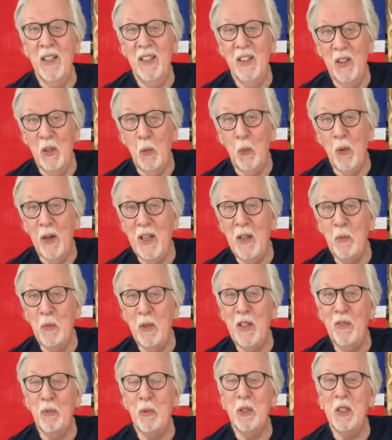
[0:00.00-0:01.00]
way
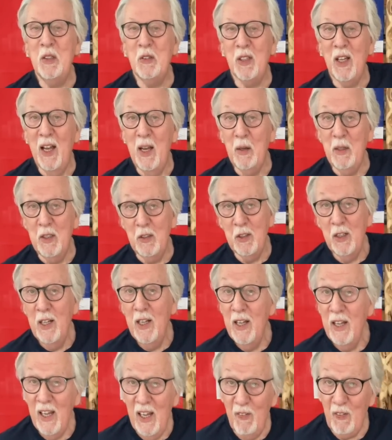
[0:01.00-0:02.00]
we've worked out is
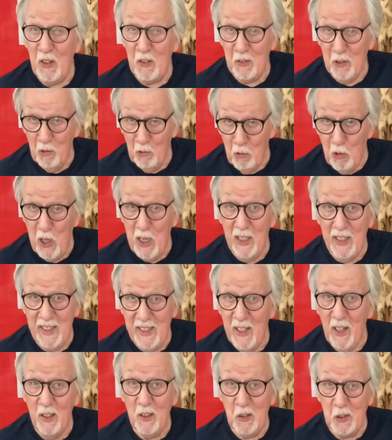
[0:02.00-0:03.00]
if it's a really
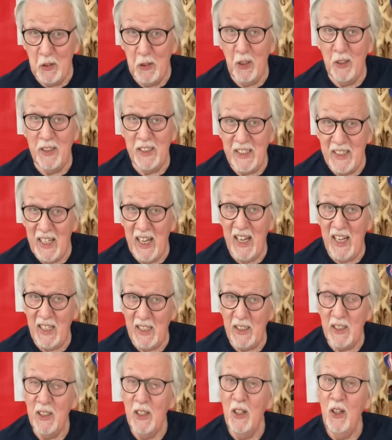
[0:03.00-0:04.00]
nice sunny
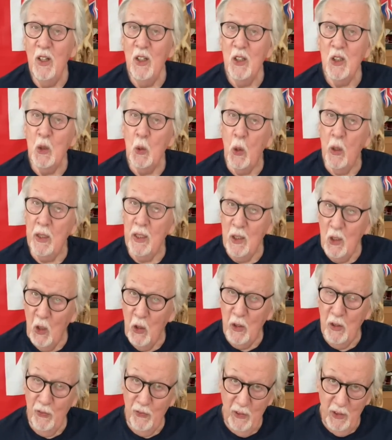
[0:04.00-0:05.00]
day, quite a
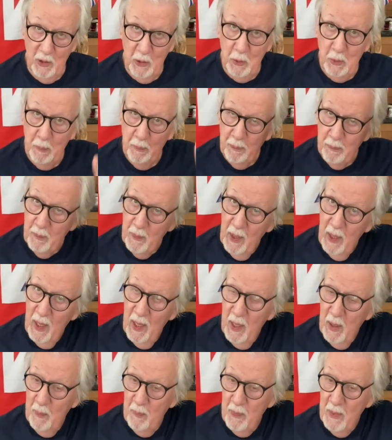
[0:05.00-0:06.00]
lot of you
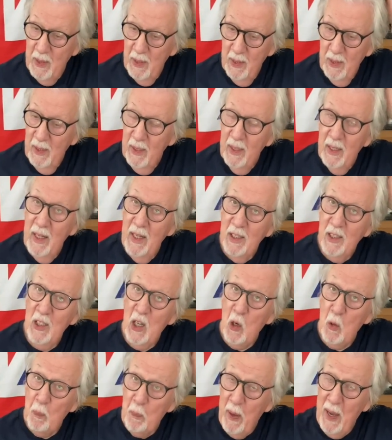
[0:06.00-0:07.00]

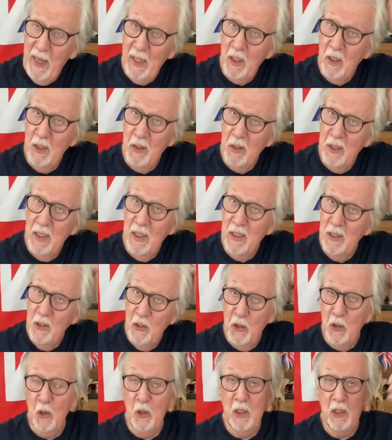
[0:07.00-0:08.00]
go back and
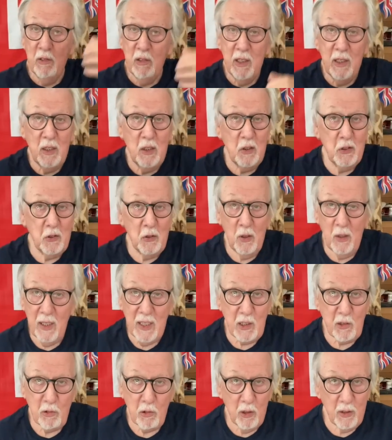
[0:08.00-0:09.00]
join the rehearsal
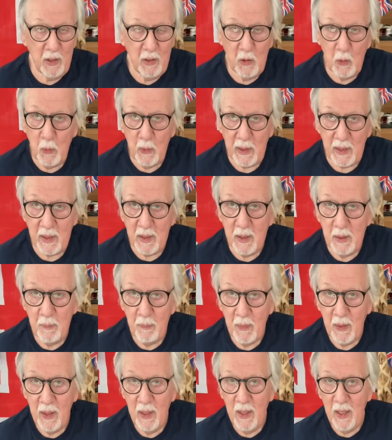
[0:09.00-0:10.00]
later on in the week,
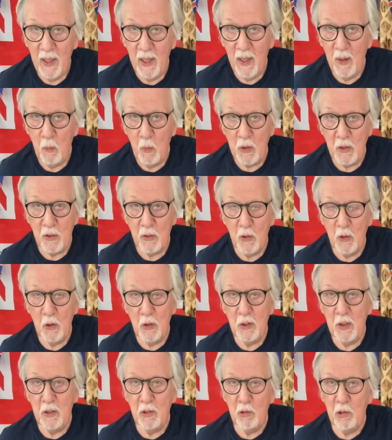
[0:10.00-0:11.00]
which of
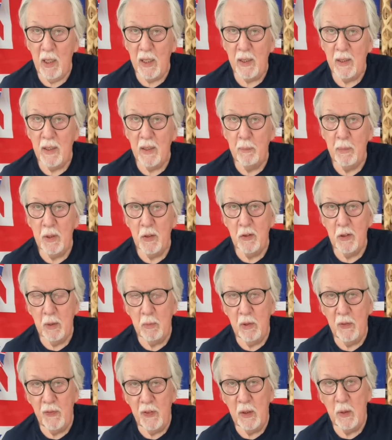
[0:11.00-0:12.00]
course is great. But some
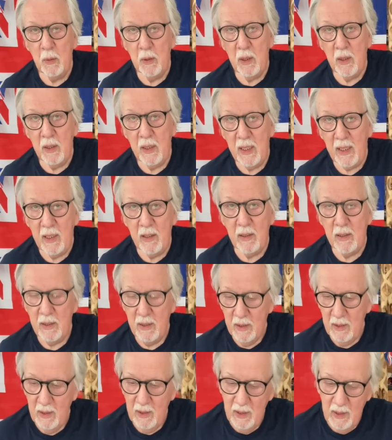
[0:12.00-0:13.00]
of you are here
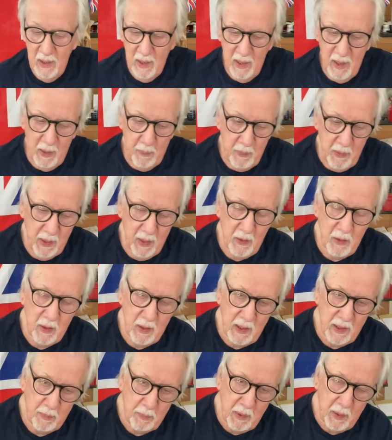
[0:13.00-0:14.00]

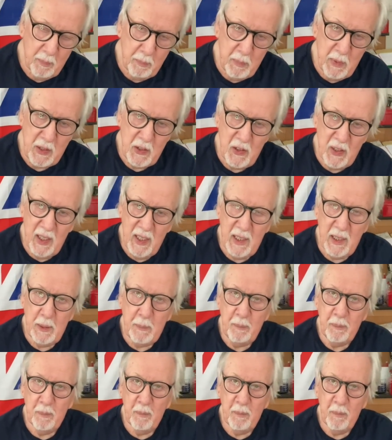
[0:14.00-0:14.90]
at midday